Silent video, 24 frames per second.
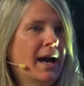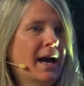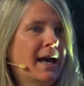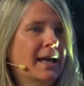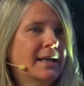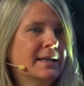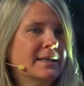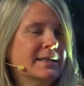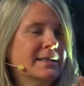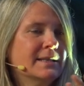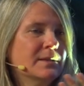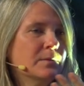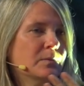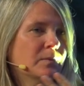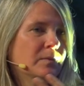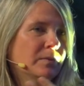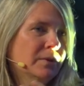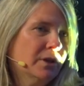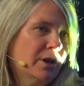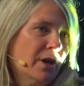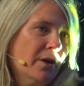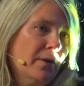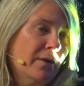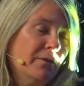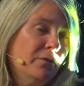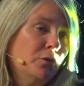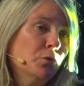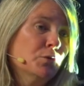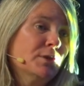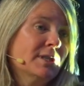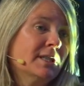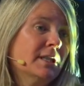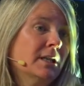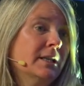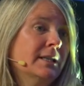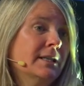And, you know, if
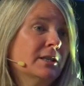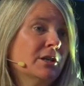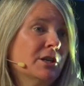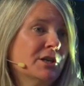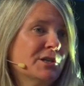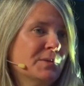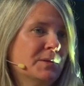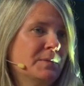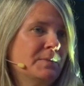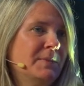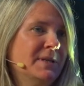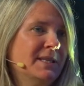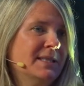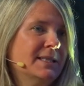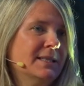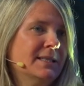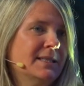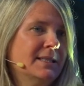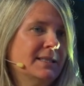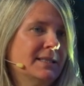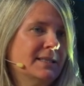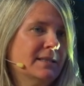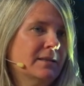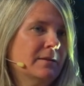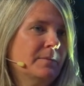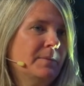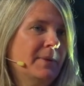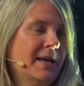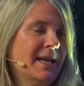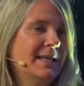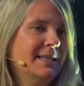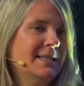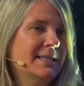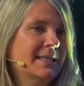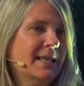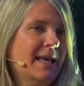you're still in touch with businesses that are
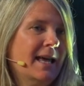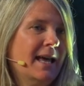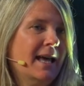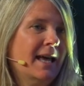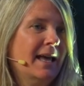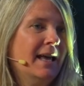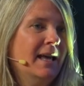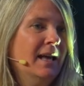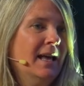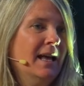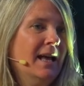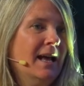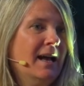based there,